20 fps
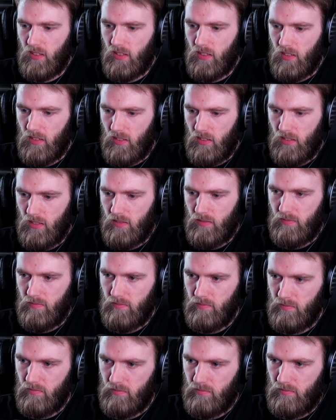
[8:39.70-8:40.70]

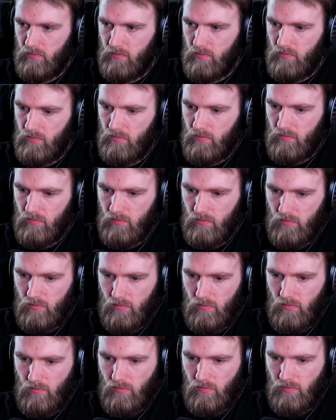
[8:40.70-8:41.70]

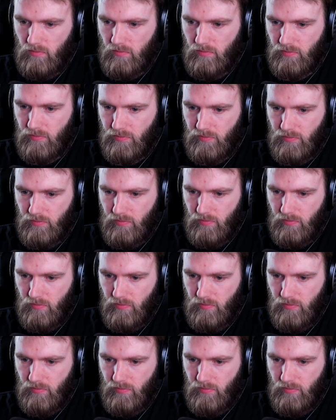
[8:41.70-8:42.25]
Nobody speaks.